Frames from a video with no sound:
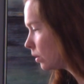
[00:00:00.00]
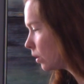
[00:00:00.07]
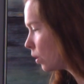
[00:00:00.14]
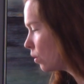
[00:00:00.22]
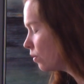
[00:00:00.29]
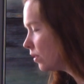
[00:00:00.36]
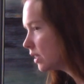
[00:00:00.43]

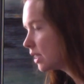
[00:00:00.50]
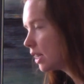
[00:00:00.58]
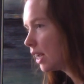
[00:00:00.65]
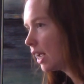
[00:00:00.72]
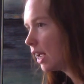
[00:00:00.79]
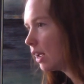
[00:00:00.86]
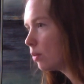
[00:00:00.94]
over
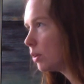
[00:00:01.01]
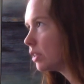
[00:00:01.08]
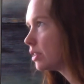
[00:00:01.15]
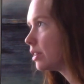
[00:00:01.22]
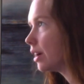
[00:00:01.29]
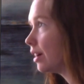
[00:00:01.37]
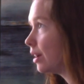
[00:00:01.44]
today. We
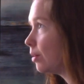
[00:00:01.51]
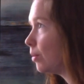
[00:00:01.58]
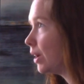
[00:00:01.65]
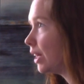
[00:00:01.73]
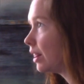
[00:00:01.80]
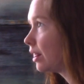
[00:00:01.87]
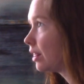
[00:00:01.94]
started
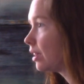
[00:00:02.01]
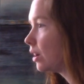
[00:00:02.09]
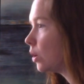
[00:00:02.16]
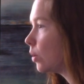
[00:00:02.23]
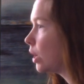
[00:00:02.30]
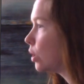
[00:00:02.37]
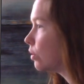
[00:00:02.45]
with
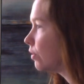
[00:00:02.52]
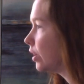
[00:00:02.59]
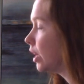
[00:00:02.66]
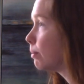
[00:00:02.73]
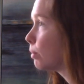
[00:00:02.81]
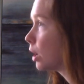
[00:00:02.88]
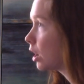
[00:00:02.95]
going over
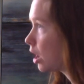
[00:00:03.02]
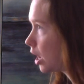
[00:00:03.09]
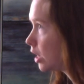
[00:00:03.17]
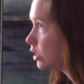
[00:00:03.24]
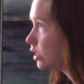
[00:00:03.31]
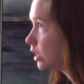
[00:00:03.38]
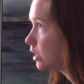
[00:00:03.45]
your
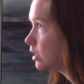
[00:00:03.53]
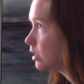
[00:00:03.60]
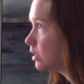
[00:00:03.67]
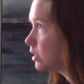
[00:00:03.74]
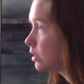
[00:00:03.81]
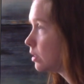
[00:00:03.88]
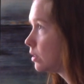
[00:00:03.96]

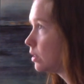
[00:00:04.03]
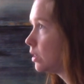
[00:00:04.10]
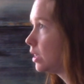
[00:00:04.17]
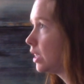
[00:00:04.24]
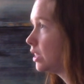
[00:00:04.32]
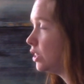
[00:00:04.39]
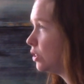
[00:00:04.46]
precautions.
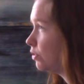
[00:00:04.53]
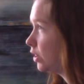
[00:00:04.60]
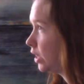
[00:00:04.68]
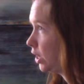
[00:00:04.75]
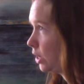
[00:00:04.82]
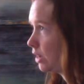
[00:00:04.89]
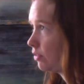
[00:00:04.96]
Do you feel
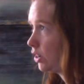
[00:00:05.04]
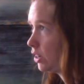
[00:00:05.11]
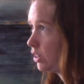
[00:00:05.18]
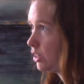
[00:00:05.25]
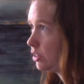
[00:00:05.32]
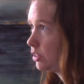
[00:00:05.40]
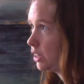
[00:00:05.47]
like you have a good
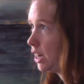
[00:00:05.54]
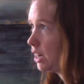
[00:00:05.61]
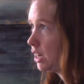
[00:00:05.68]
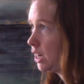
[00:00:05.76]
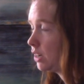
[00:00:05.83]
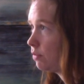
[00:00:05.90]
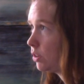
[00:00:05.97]

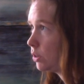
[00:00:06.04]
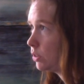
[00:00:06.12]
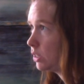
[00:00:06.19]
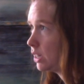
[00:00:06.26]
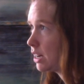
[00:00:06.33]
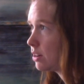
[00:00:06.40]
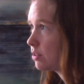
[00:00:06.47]
understanding of those
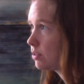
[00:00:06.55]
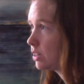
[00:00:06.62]
now?